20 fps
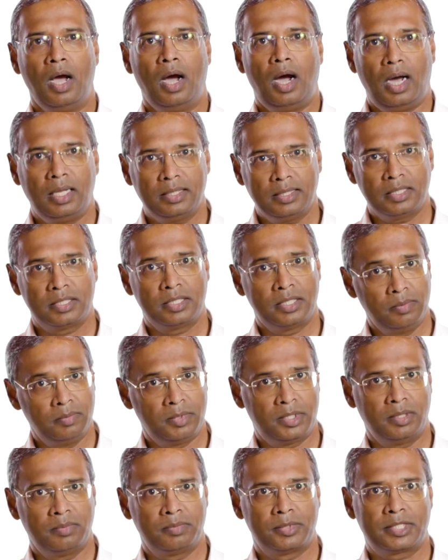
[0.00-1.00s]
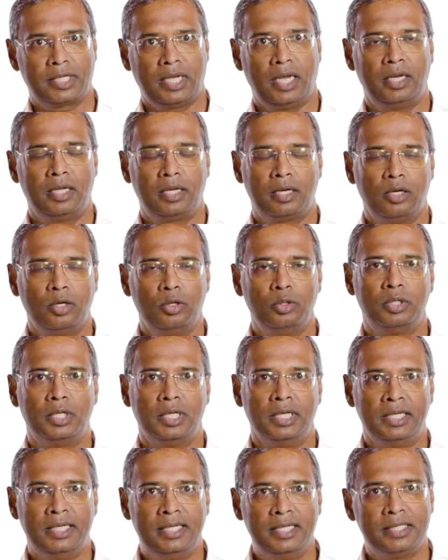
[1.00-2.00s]
Other symptoms can include
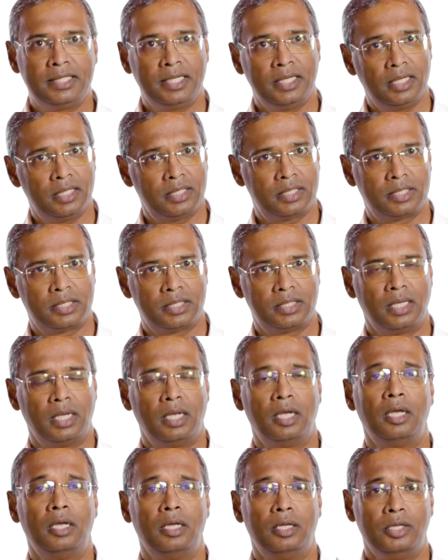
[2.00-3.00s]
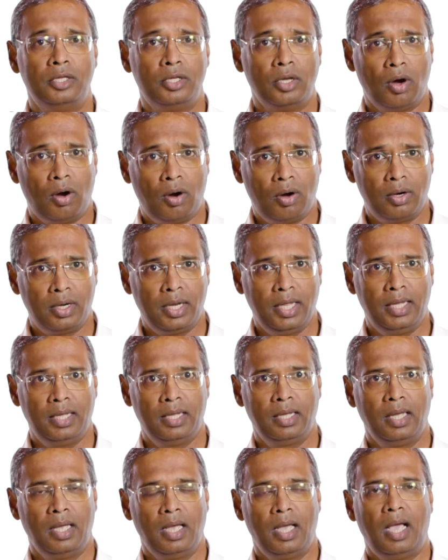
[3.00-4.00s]
dizziness,
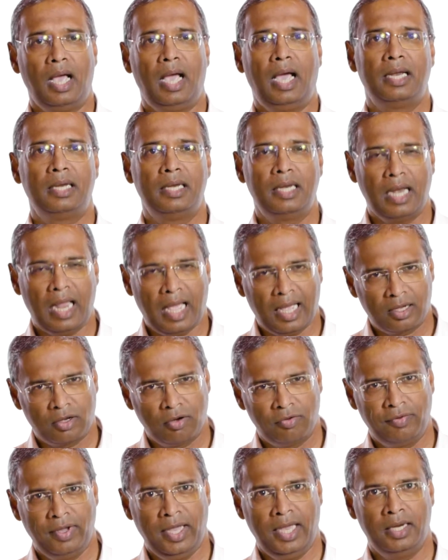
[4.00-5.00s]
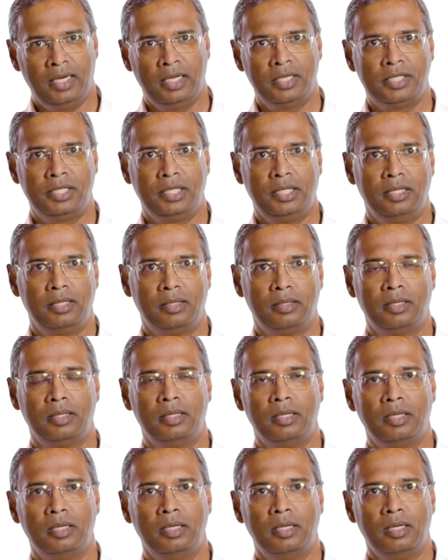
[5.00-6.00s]
yawning, and lack of energy.
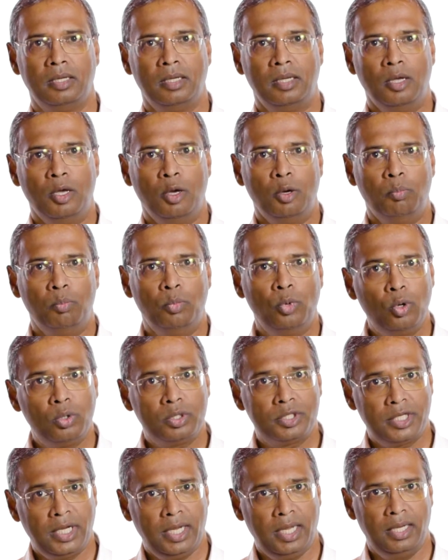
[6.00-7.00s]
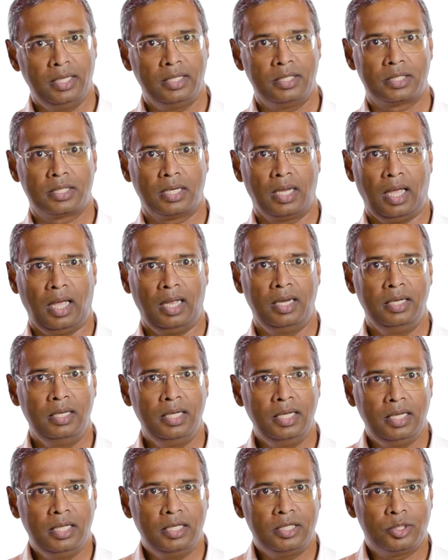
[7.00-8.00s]
Mood change and
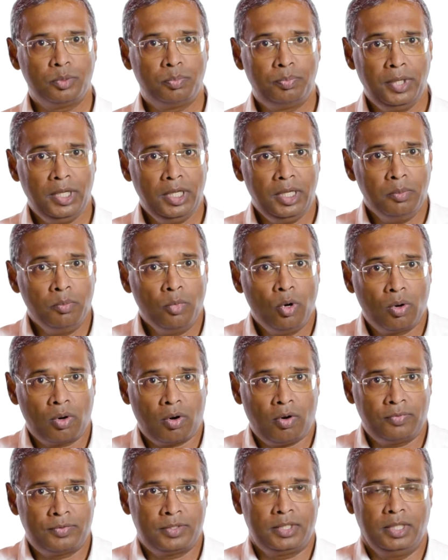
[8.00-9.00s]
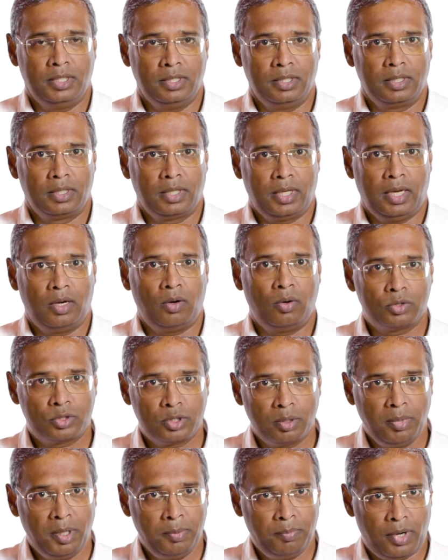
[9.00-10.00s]
needing to pee more often can
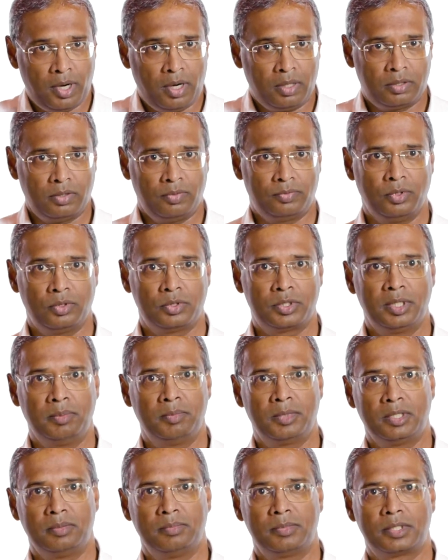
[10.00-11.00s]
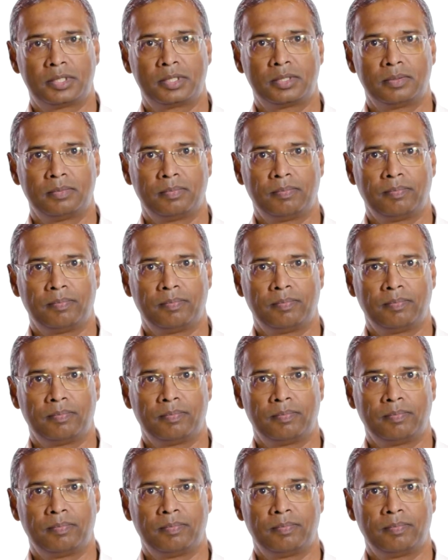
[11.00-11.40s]
also be part of those symptoms.